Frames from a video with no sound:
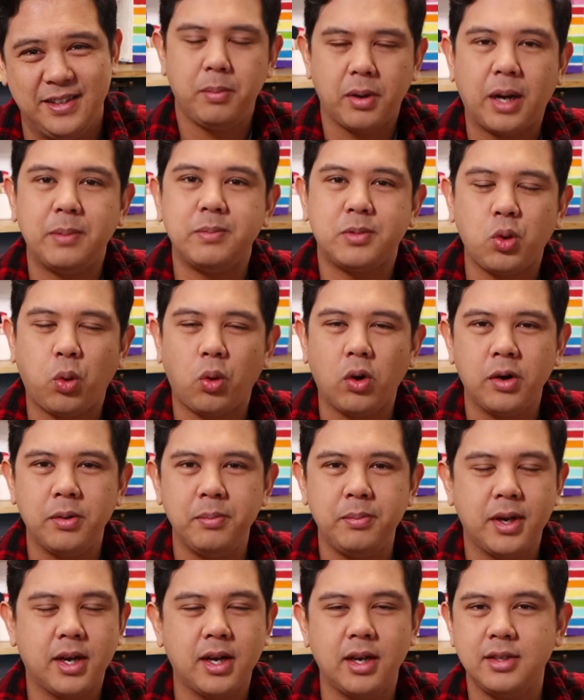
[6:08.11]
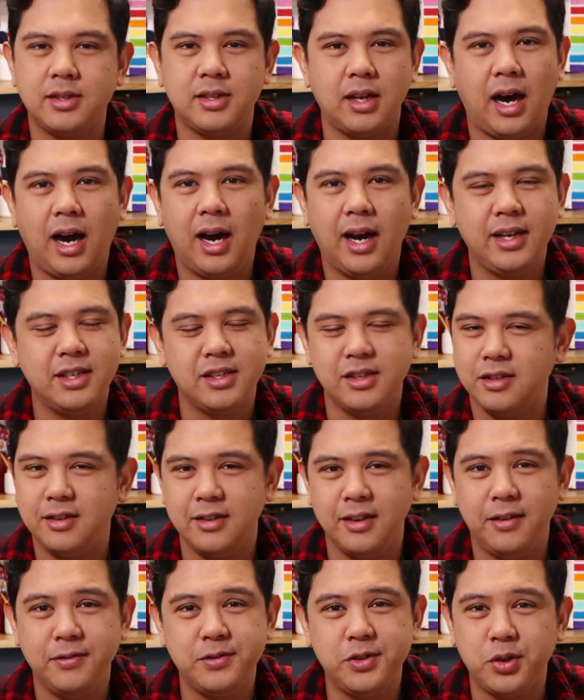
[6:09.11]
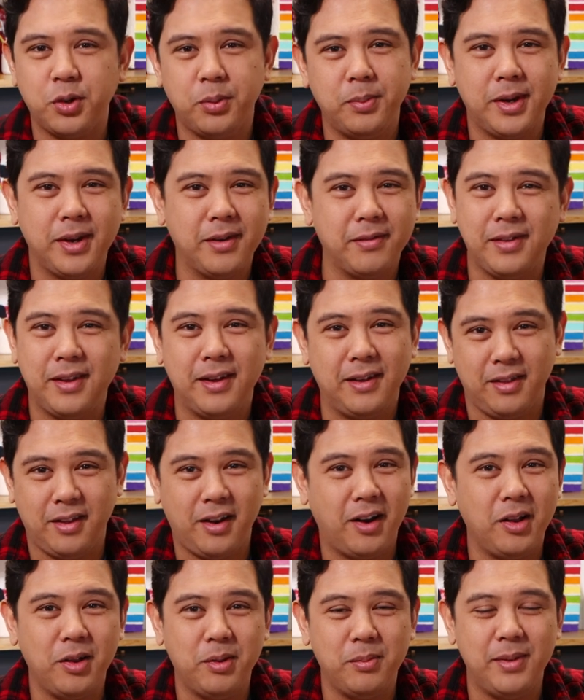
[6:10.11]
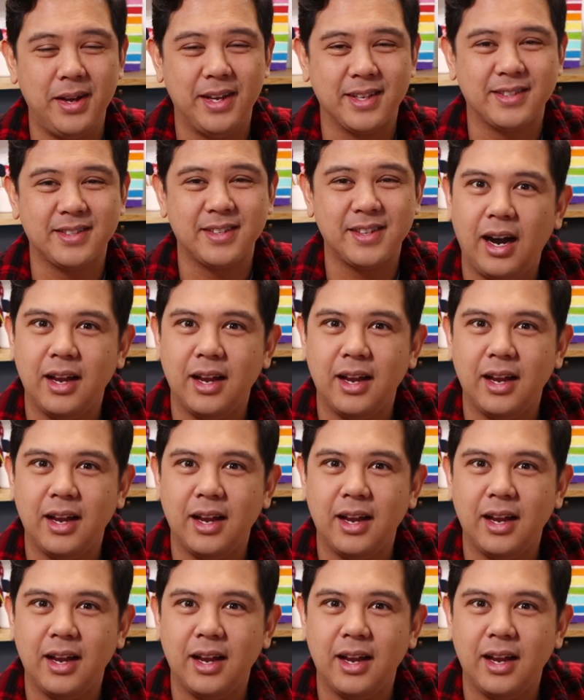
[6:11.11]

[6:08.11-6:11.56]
But I'm torn because I just love so many of the other elements.